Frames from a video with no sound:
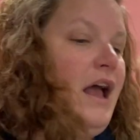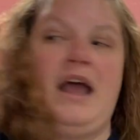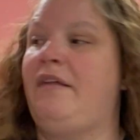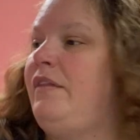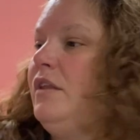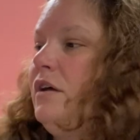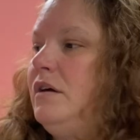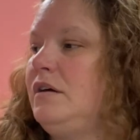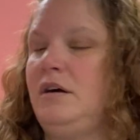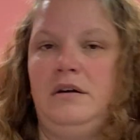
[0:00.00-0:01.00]
And
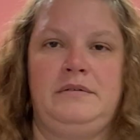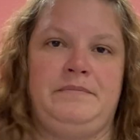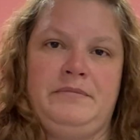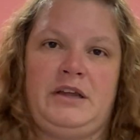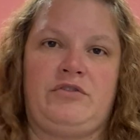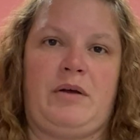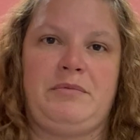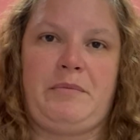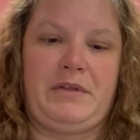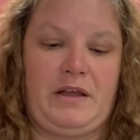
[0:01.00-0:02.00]
I
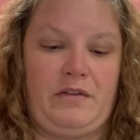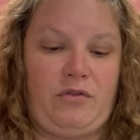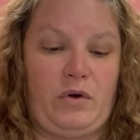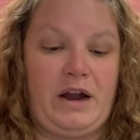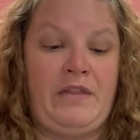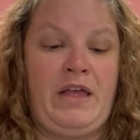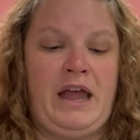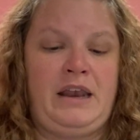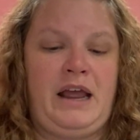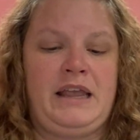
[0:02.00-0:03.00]
dropped something on the floor. And
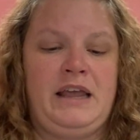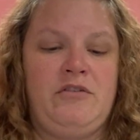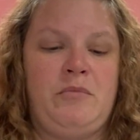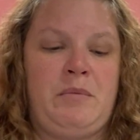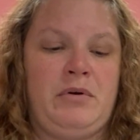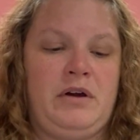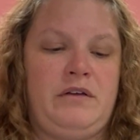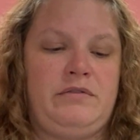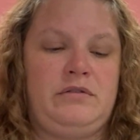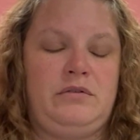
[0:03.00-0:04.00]
then I can't remember
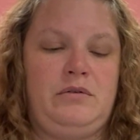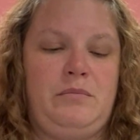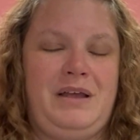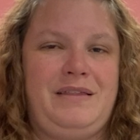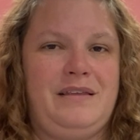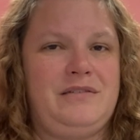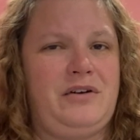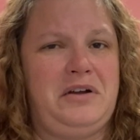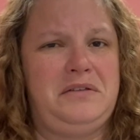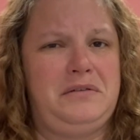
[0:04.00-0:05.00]
if Sue made this.
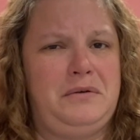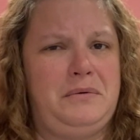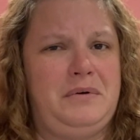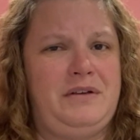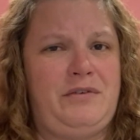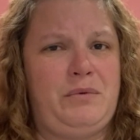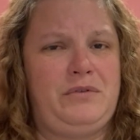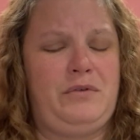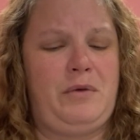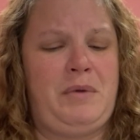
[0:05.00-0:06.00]
Sorry, Sue, if it
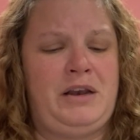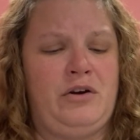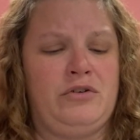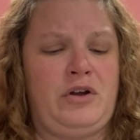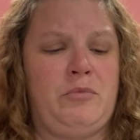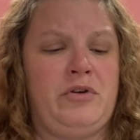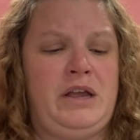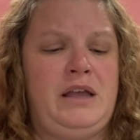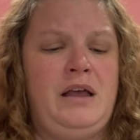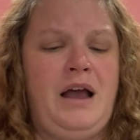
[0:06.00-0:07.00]
was you that made it or Dawn
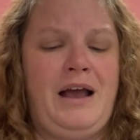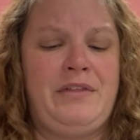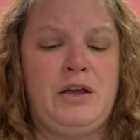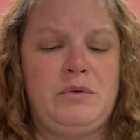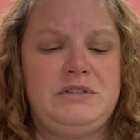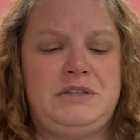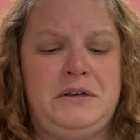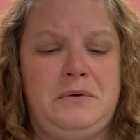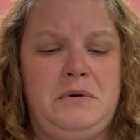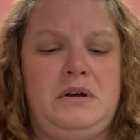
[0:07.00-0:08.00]
Marie. I think it was
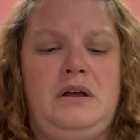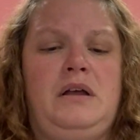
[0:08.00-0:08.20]
Sue.